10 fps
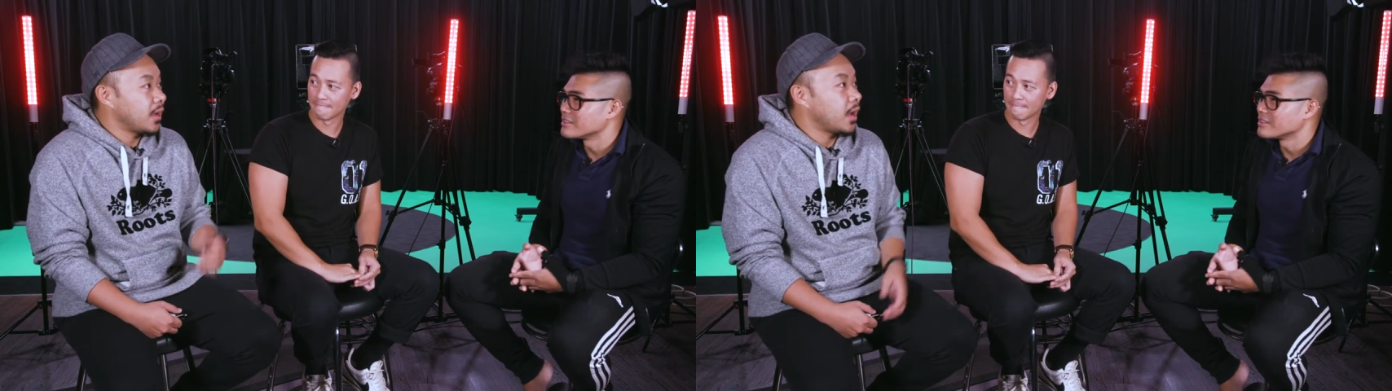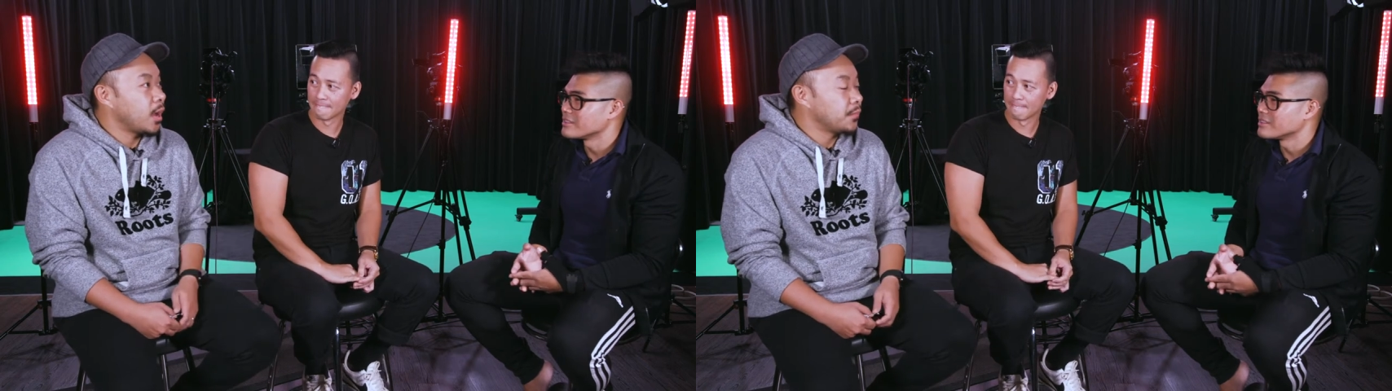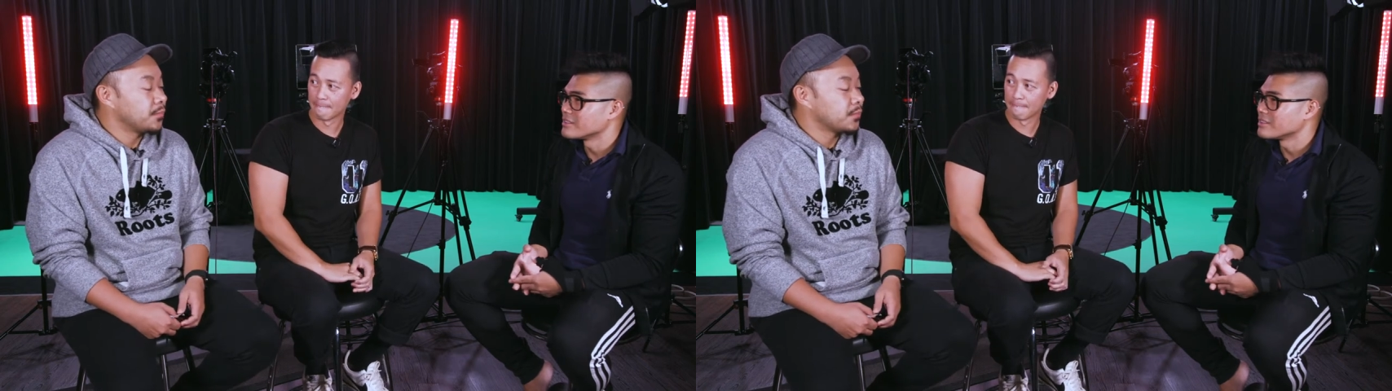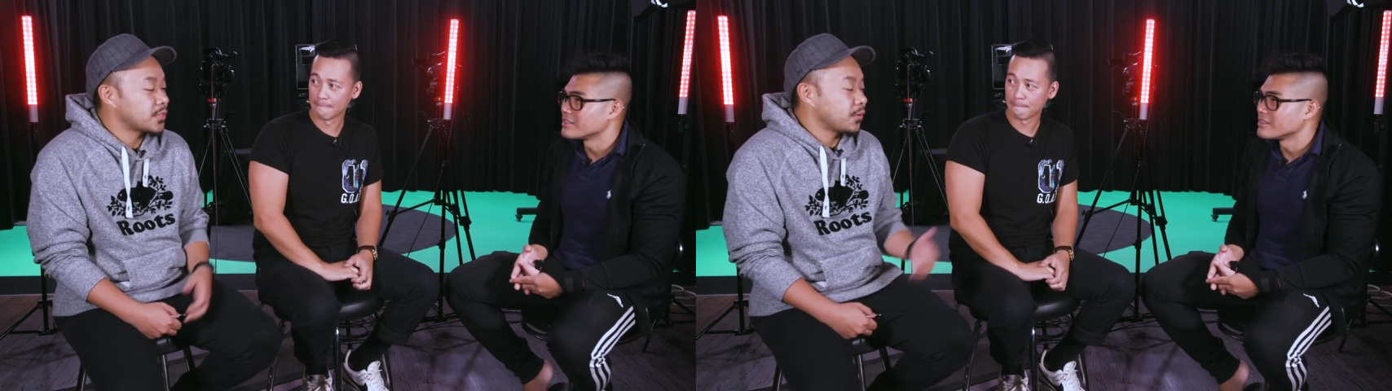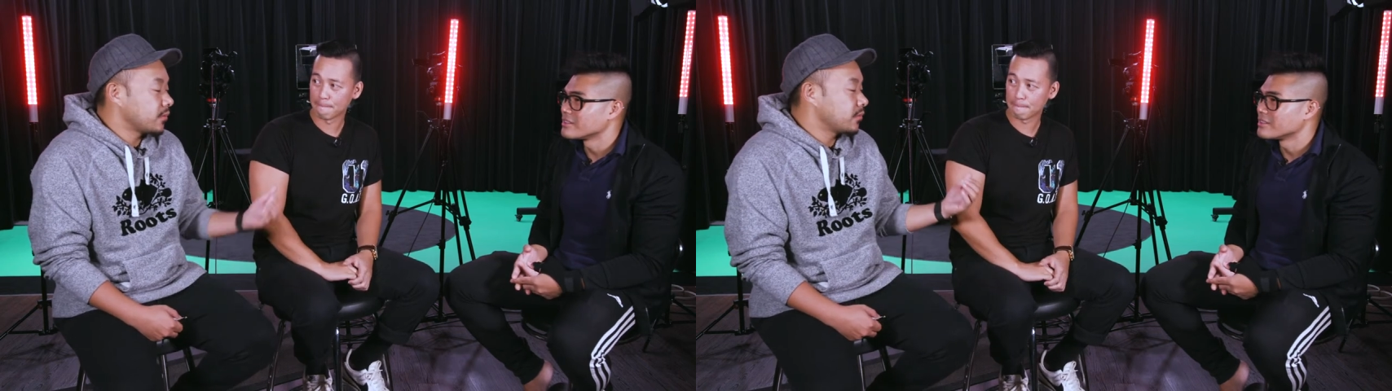Speaker 1: um,
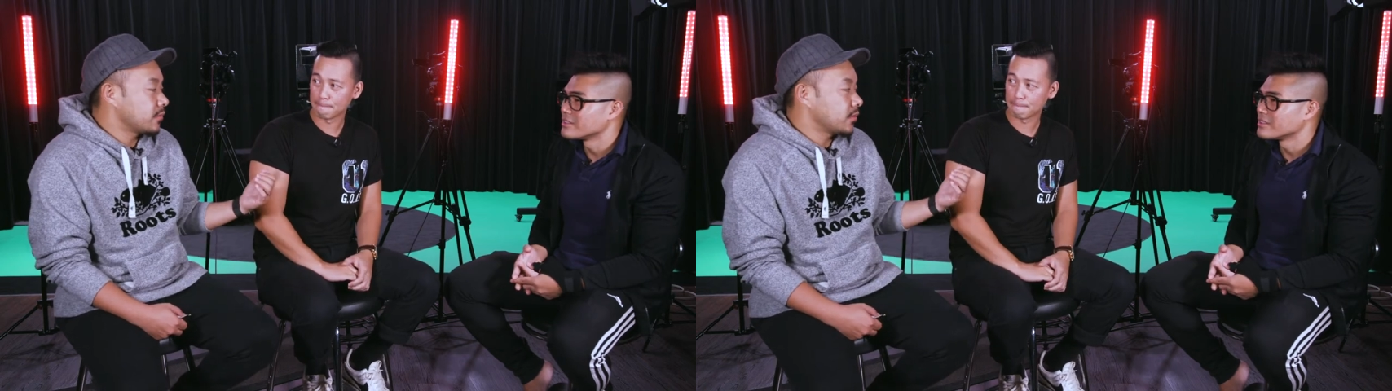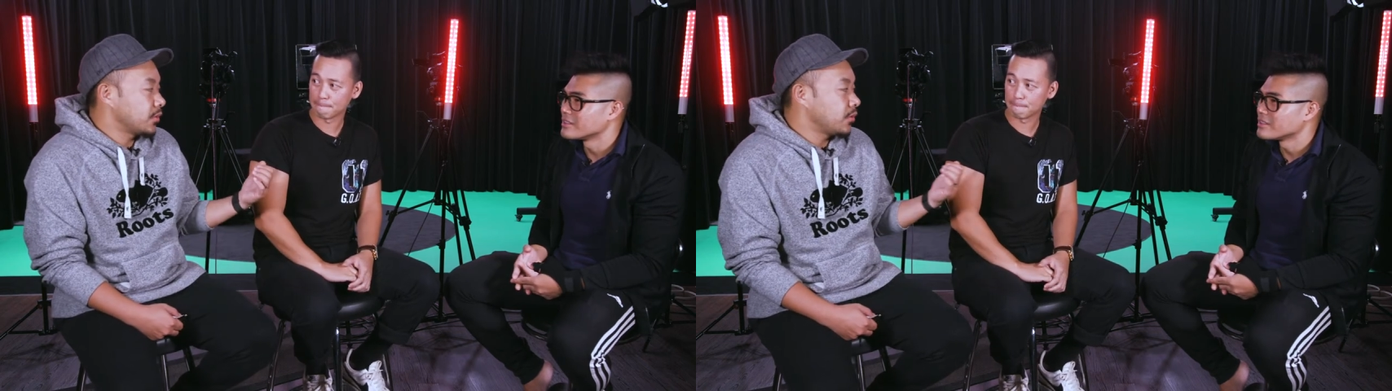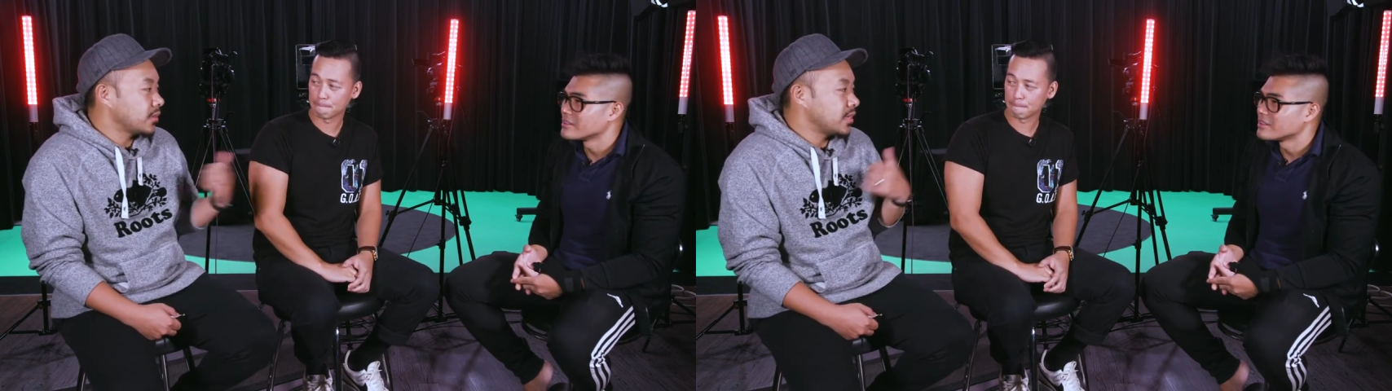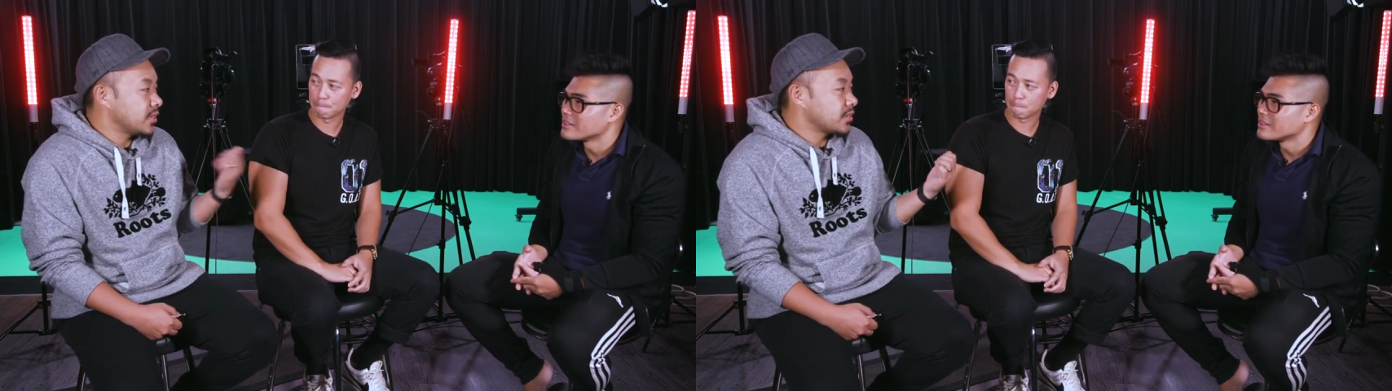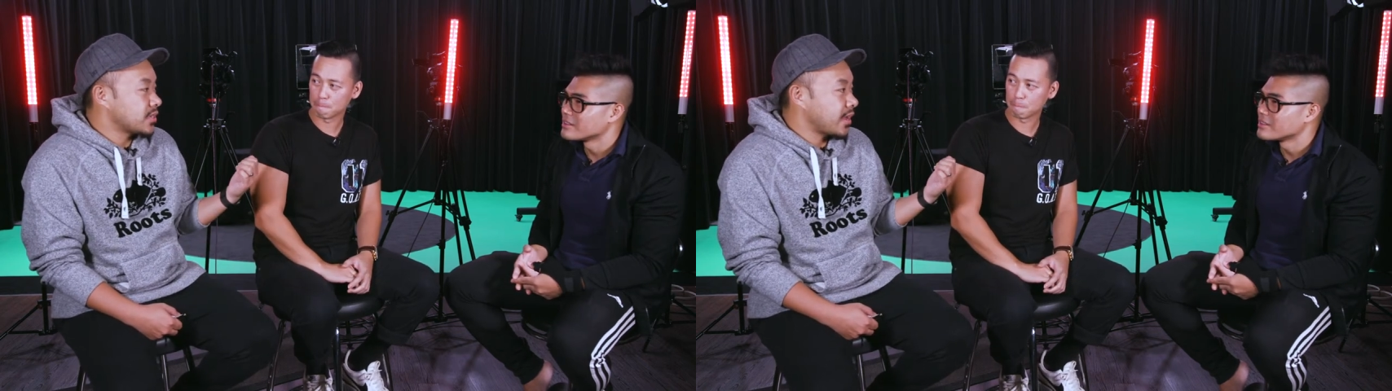so throughout the
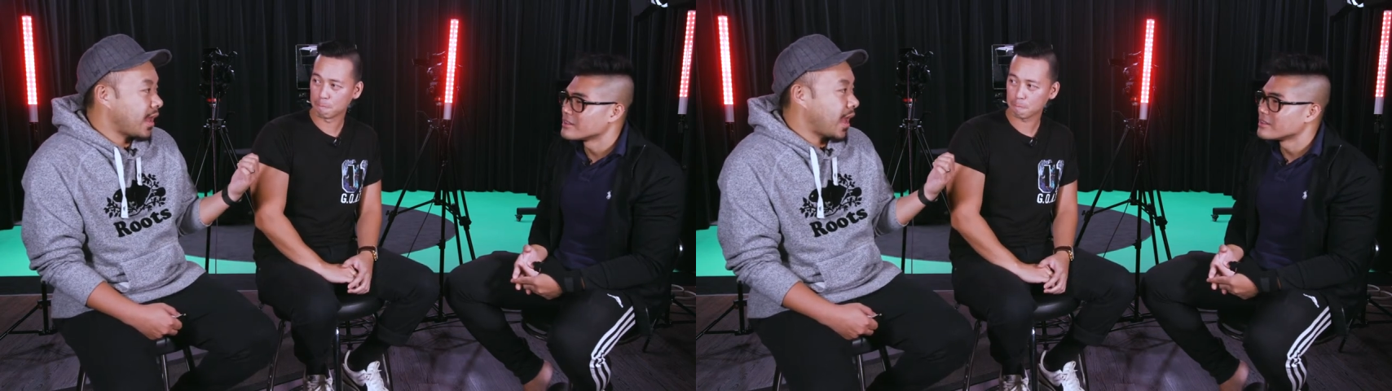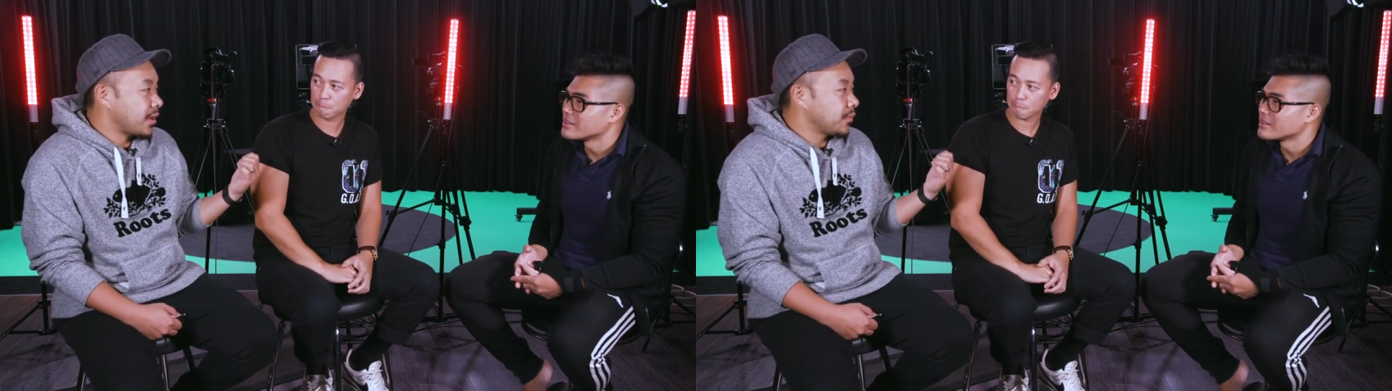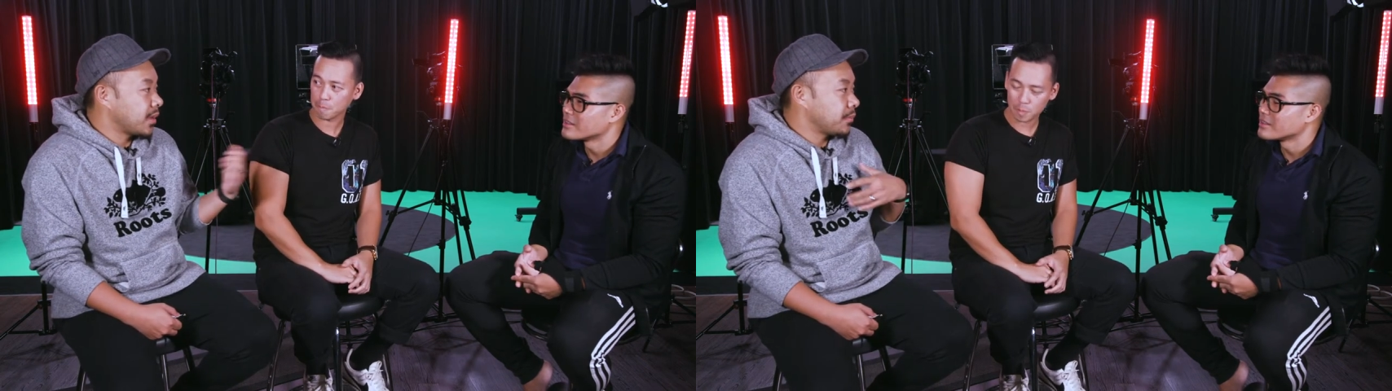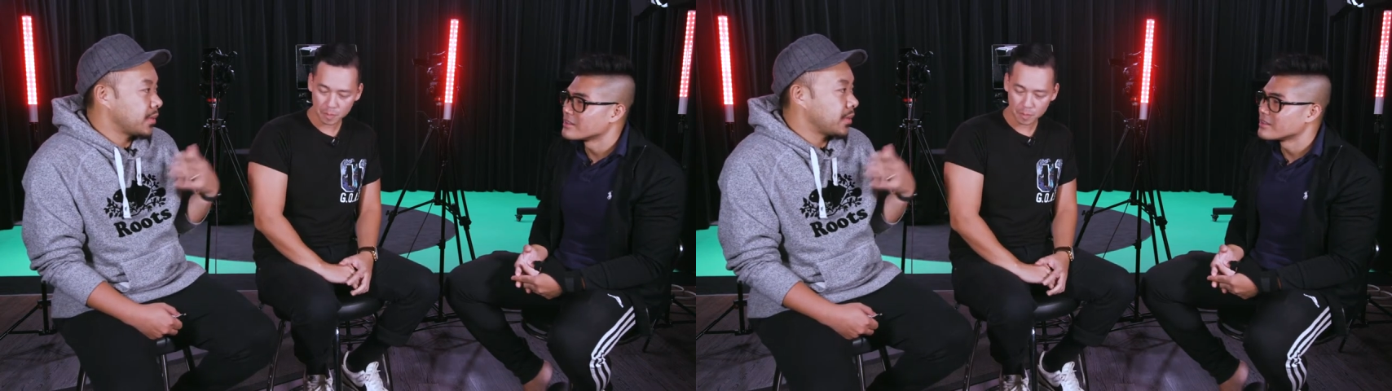years that Adam and I